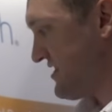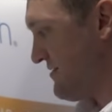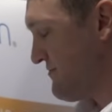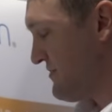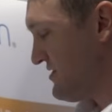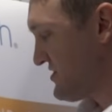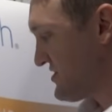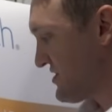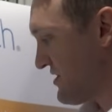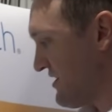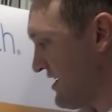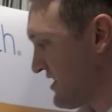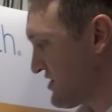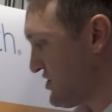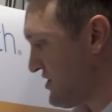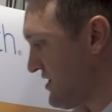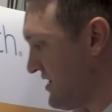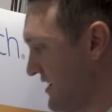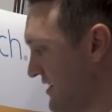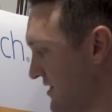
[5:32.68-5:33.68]
image
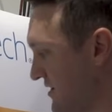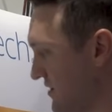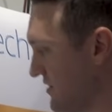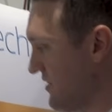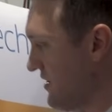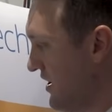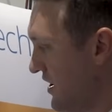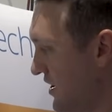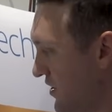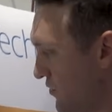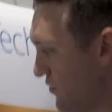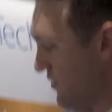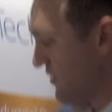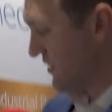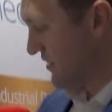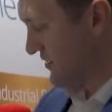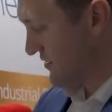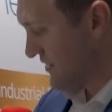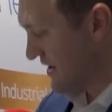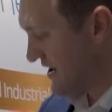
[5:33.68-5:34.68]
selection here,
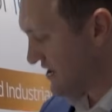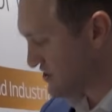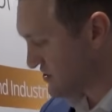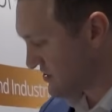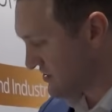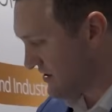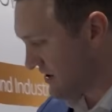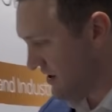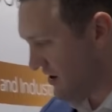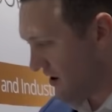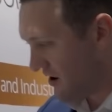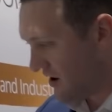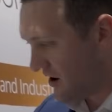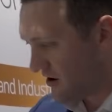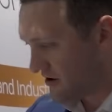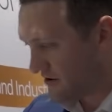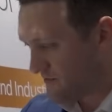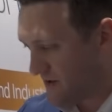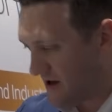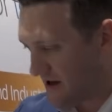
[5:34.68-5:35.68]
where it'll actually
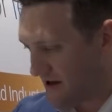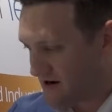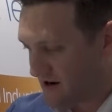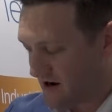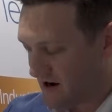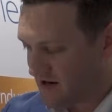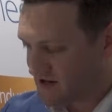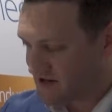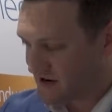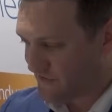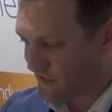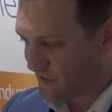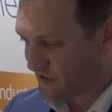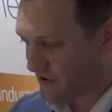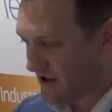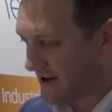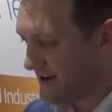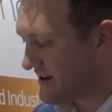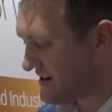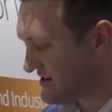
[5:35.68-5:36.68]
automate uh, different
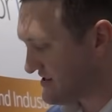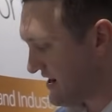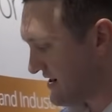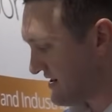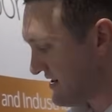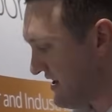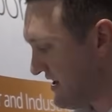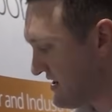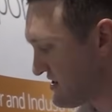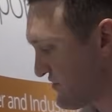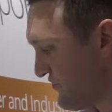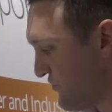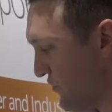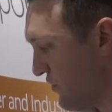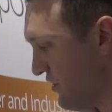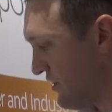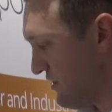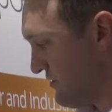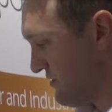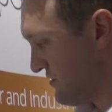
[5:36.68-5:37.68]
lighting techniques
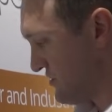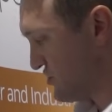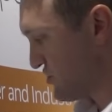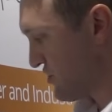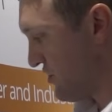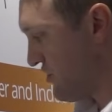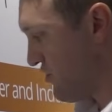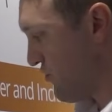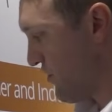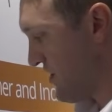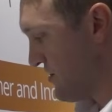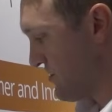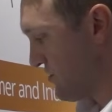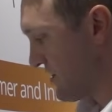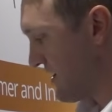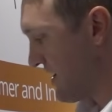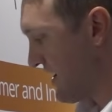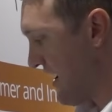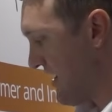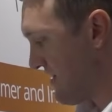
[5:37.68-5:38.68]
for you. It'll show you what you're
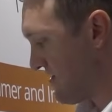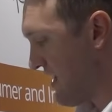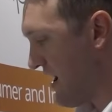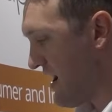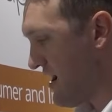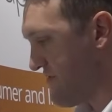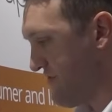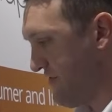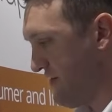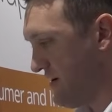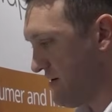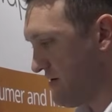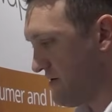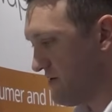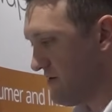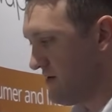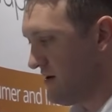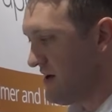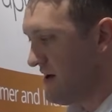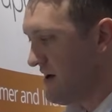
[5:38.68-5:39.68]
looking at live
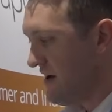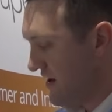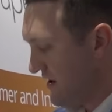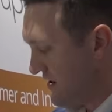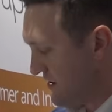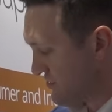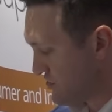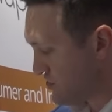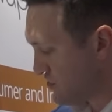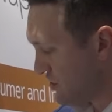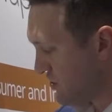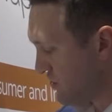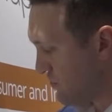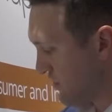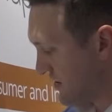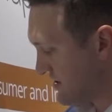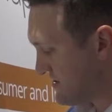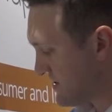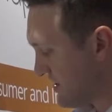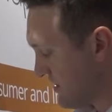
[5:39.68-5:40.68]
here. It'll show you
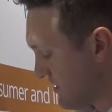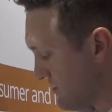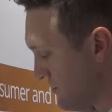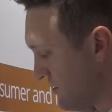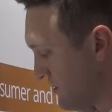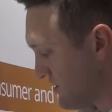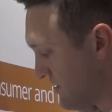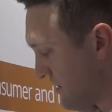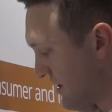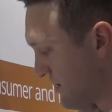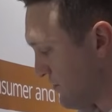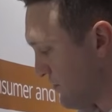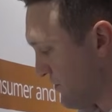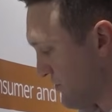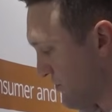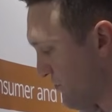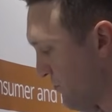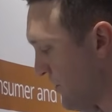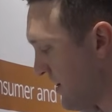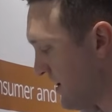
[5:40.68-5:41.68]
what it's gonna look like
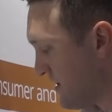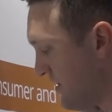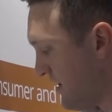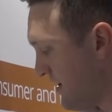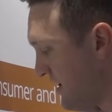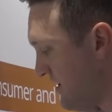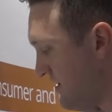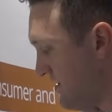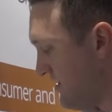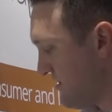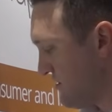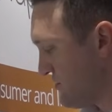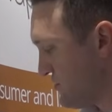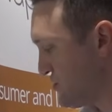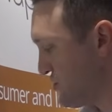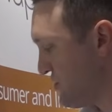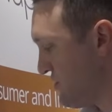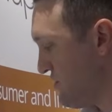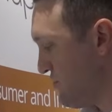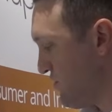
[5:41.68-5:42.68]
with the ring light. It'll
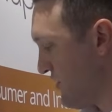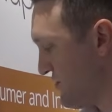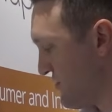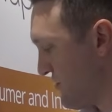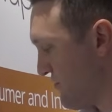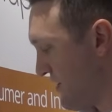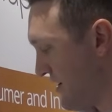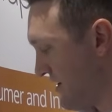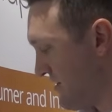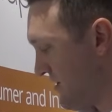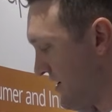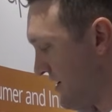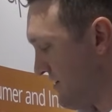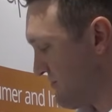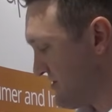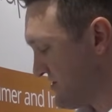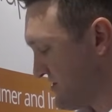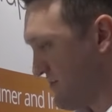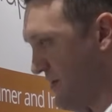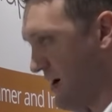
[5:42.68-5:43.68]
show you what the ring light
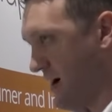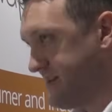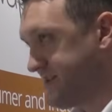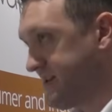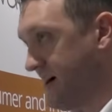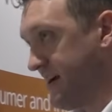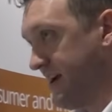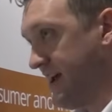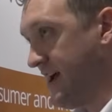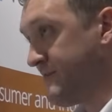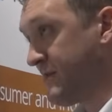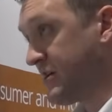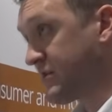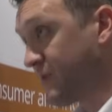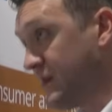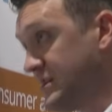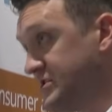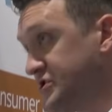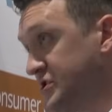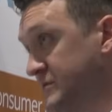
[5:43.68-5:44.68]
with some high dynamic
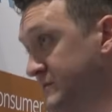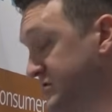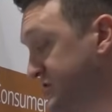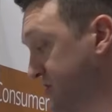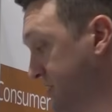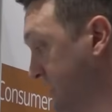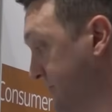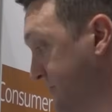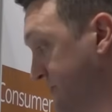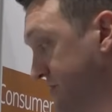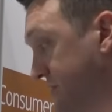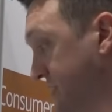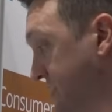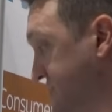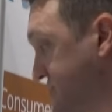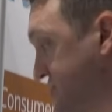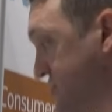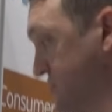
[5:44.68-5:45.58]
range imaging, if you need